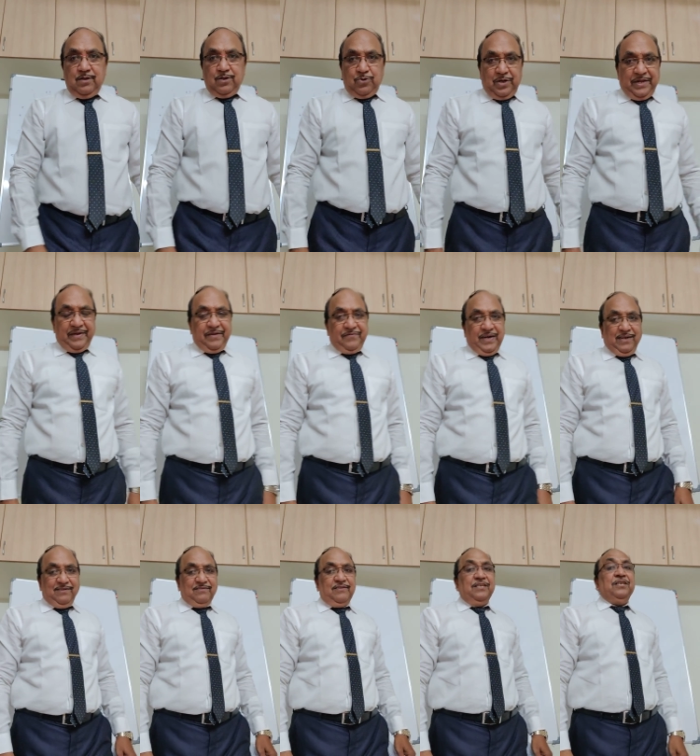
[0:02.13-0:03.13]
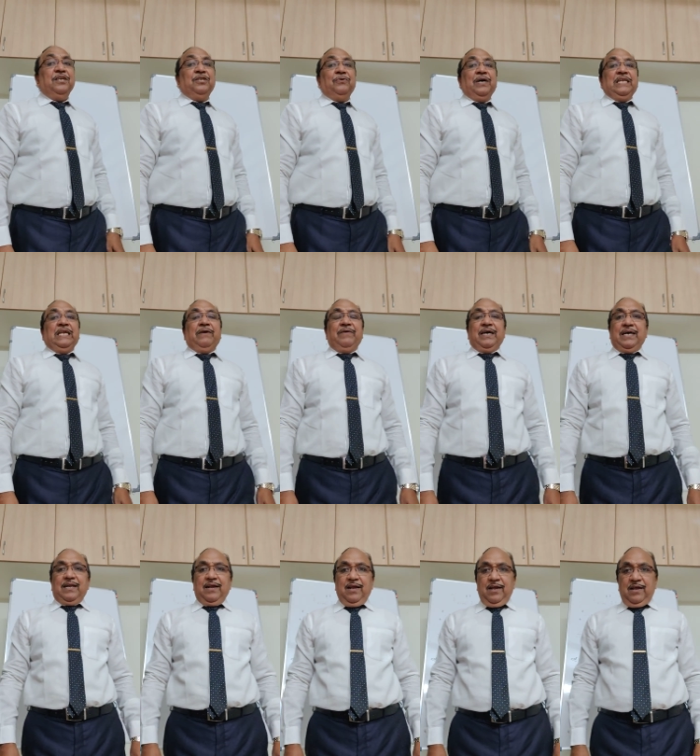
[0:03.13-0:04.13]
Good evening friends, this is your
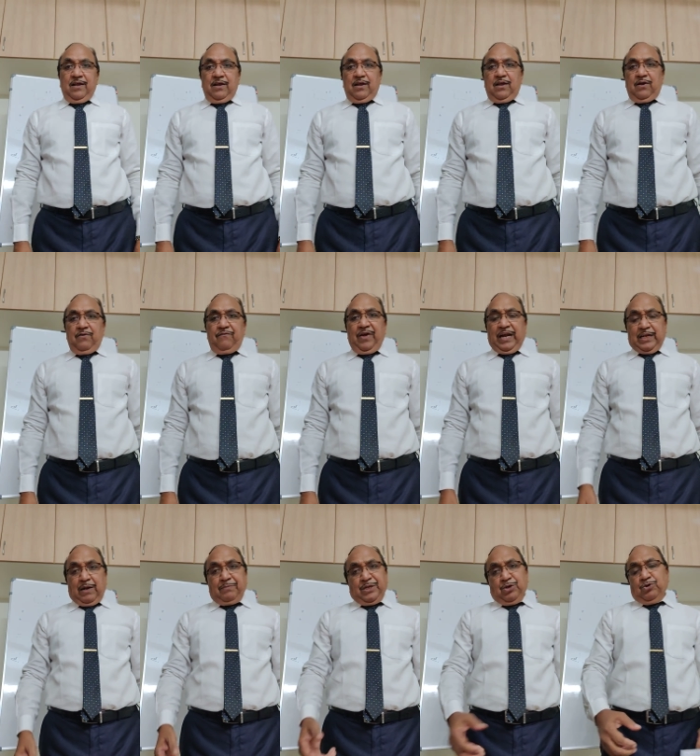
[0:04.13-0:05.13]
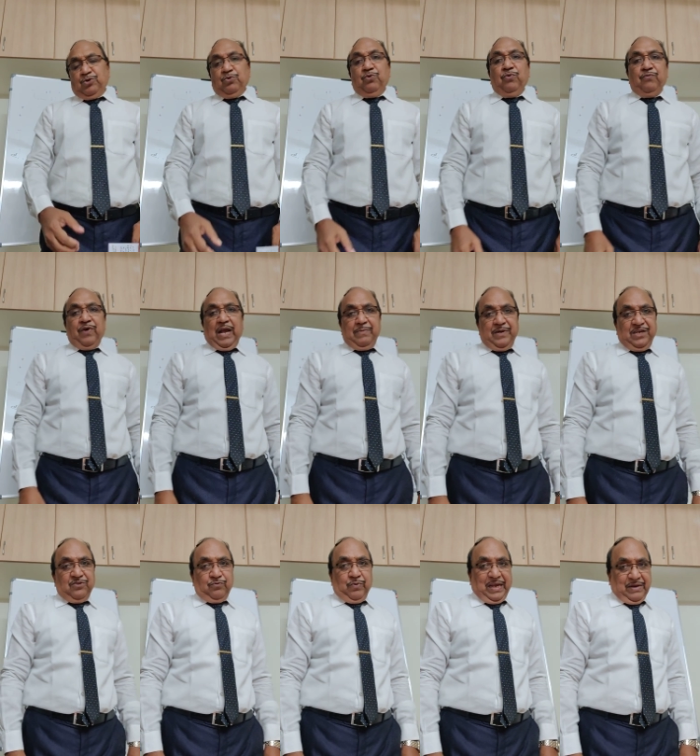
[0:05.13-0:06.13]
Jawahar. Welcome you to 5
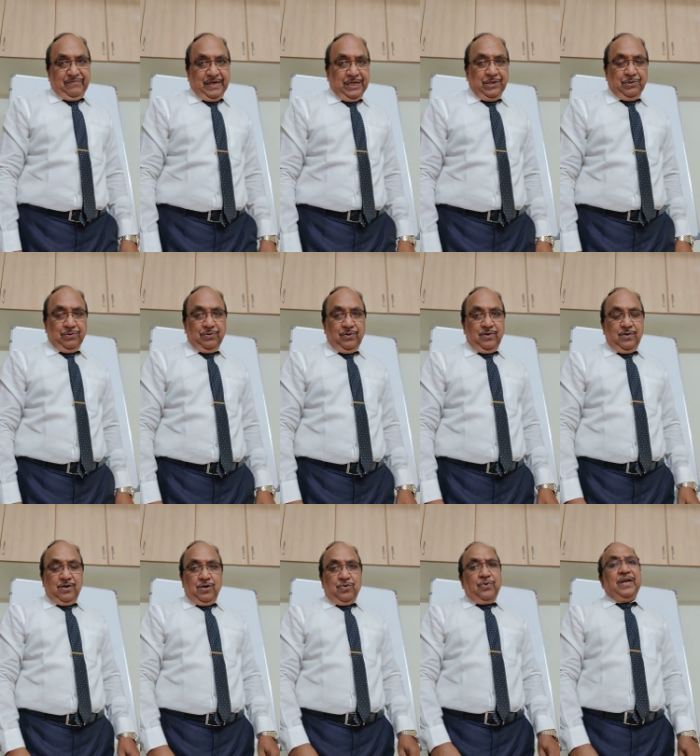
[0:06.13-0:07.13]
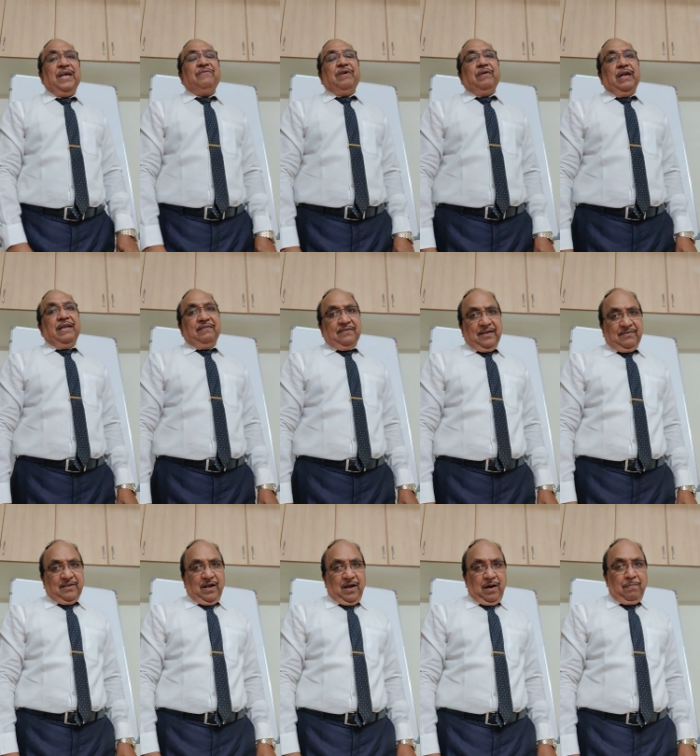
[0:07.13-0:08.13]
minutes quick video. Today we will
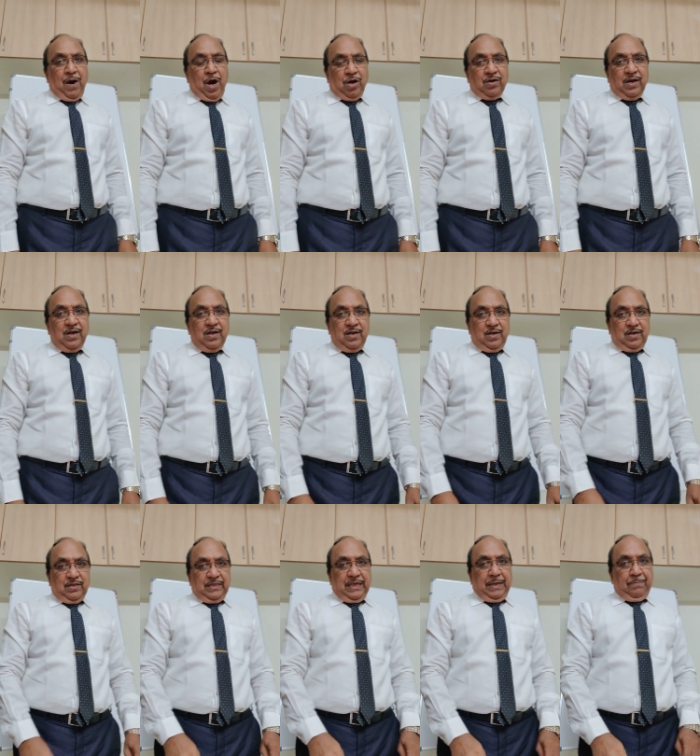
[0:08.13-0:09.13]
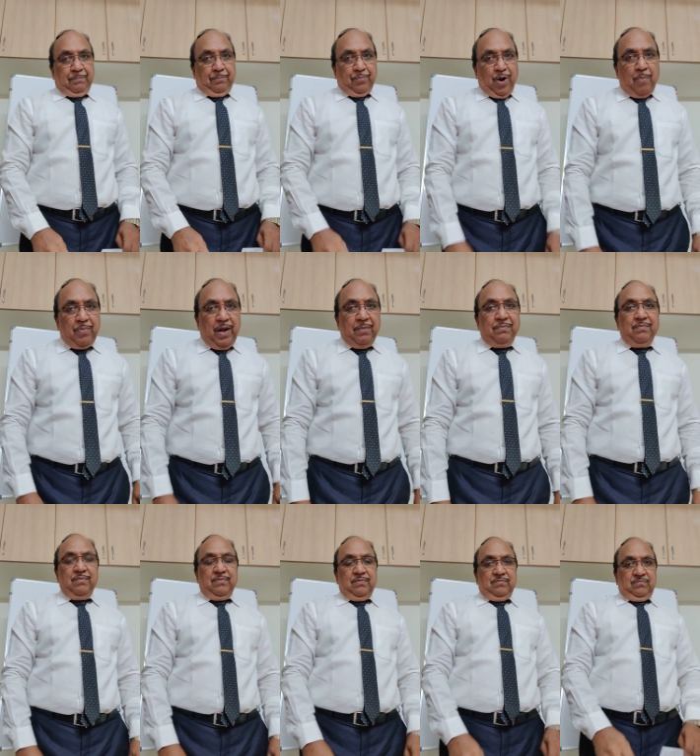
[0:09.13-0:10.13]
discuss about the
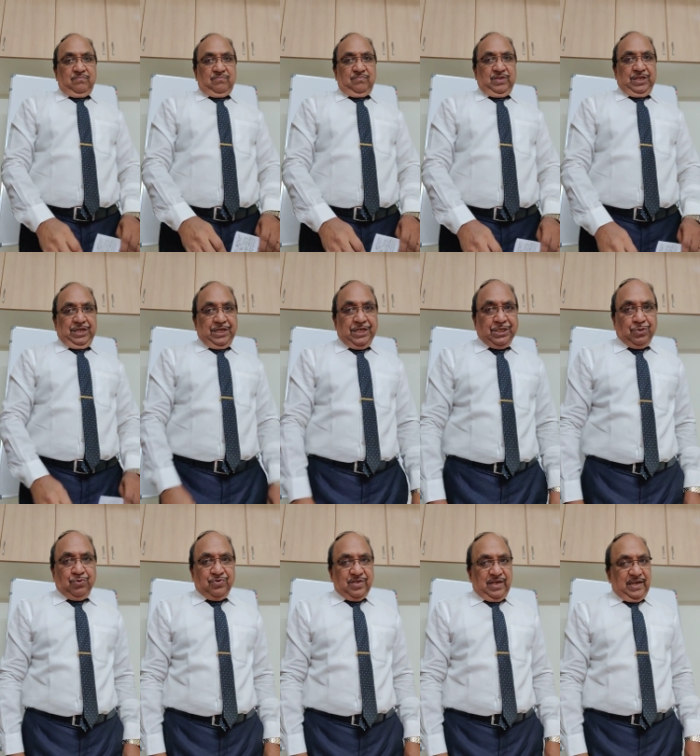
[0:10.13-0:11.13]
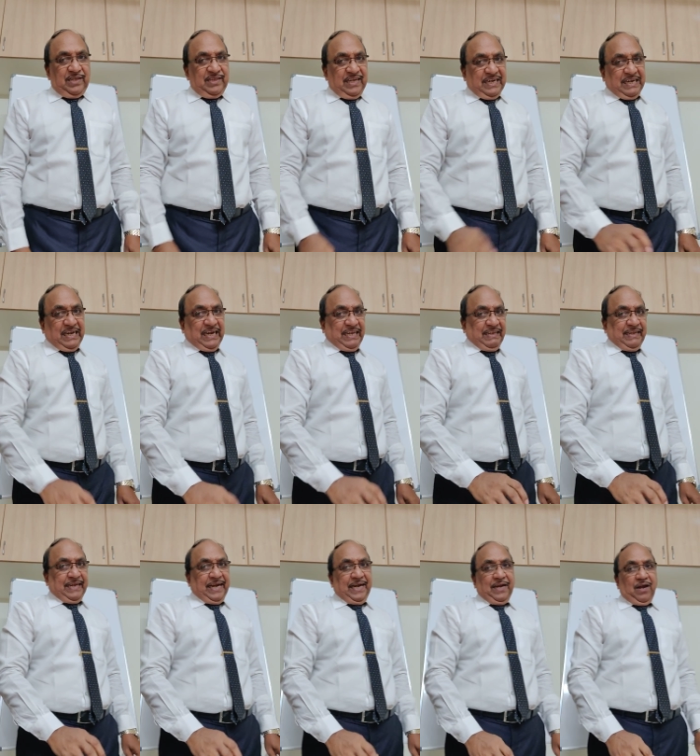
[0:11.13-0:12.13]
problem, the issues in the real
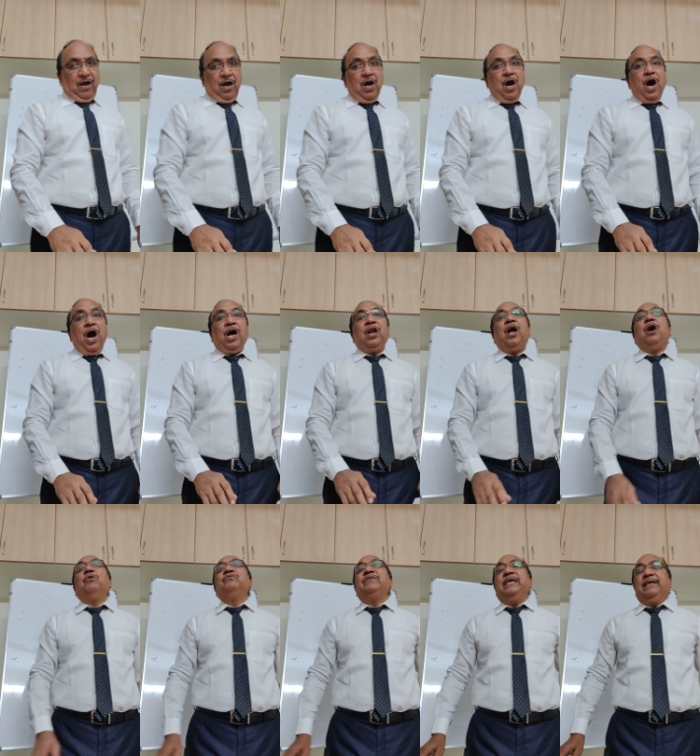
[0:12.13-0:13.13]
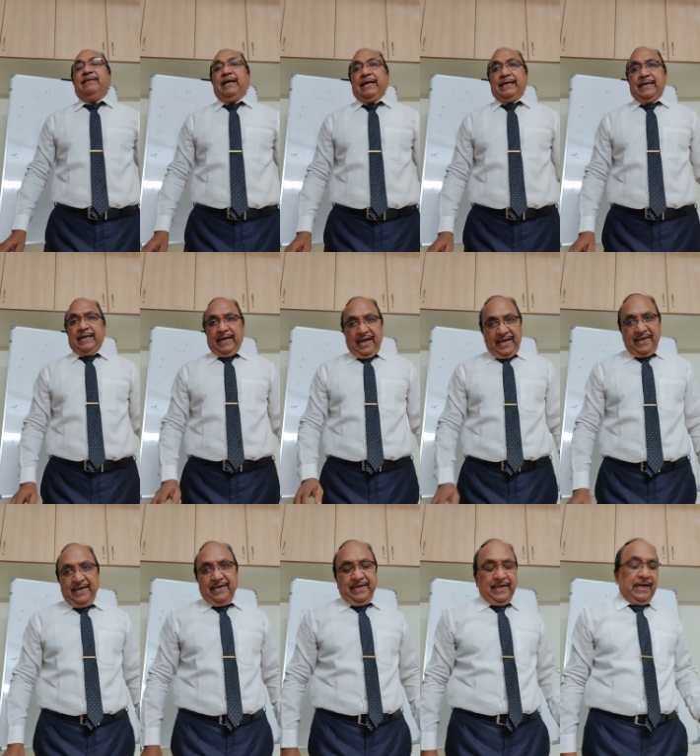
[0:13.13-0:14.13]
estate or housing sector in
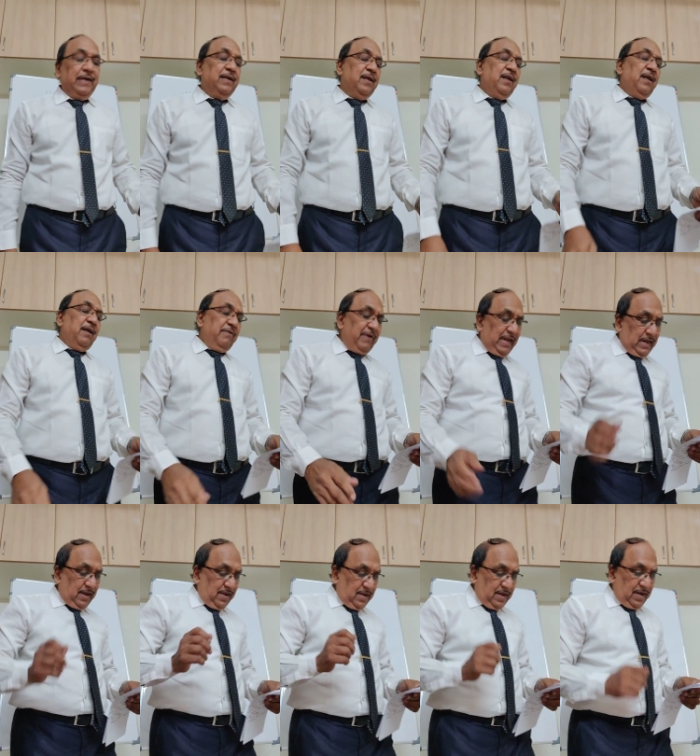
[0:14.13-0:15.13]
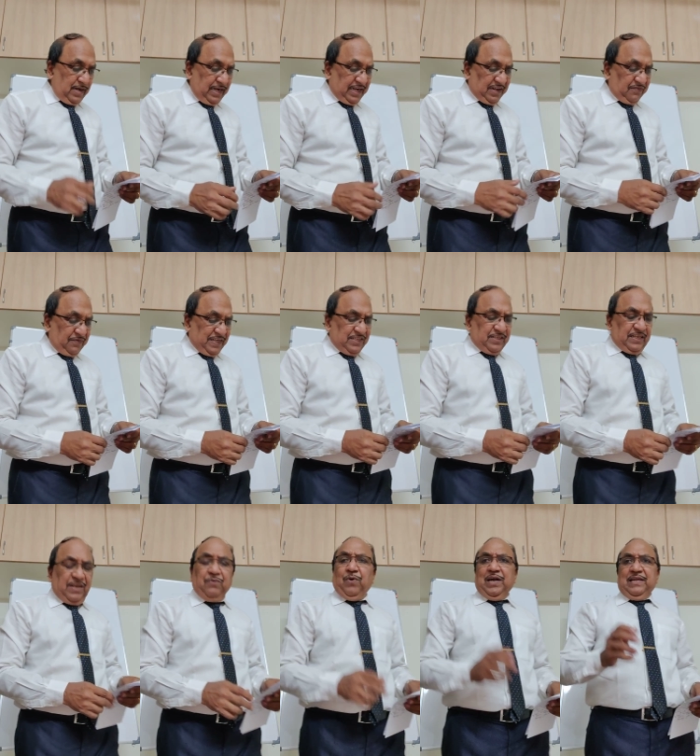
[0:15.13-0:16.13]
India. Well, let us first
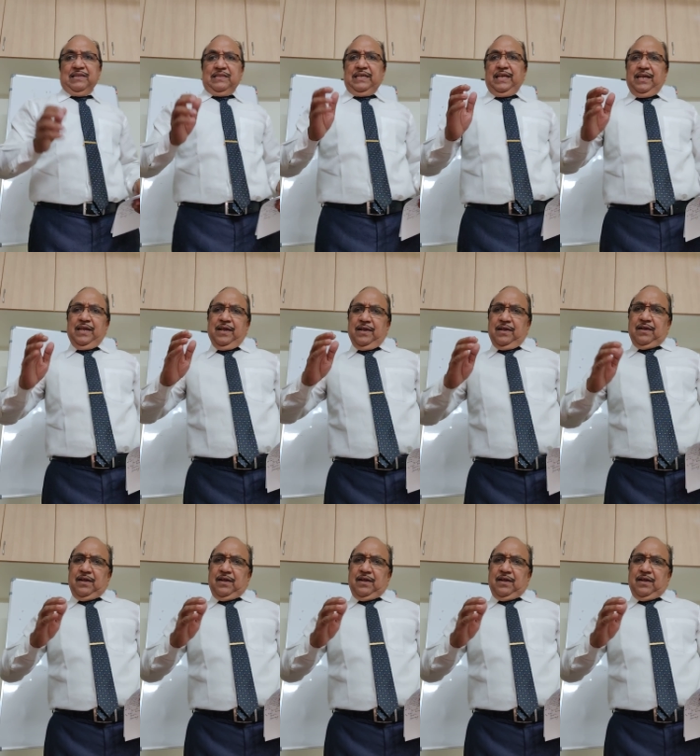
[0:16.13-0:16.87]
see what is the